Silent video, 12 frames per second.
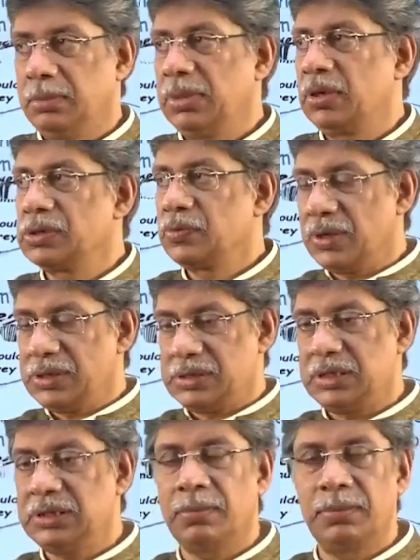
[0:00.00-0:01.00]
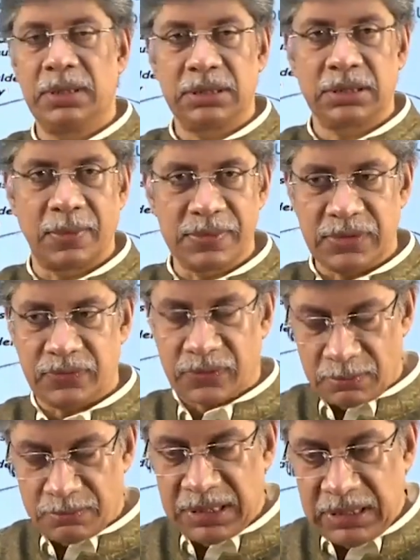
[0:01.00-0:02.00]
because once the blood comes
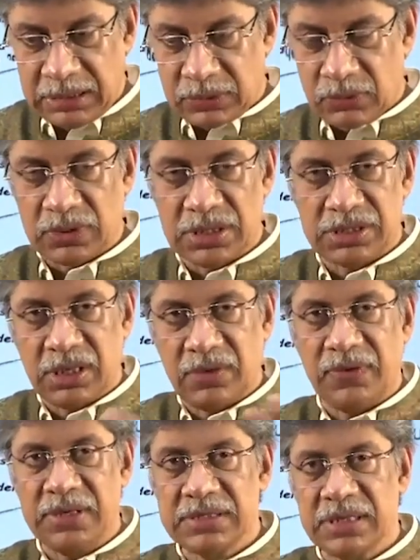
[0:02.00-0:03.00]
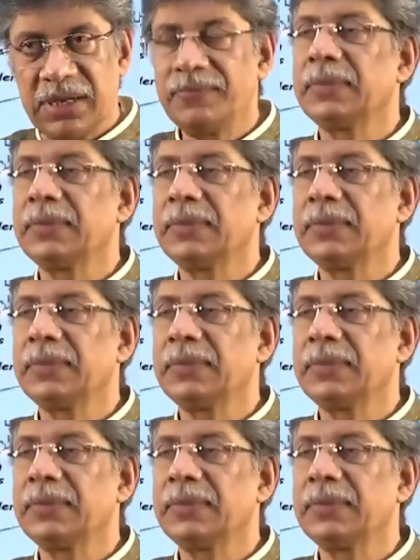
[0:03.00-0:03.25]
from beneath to the surface,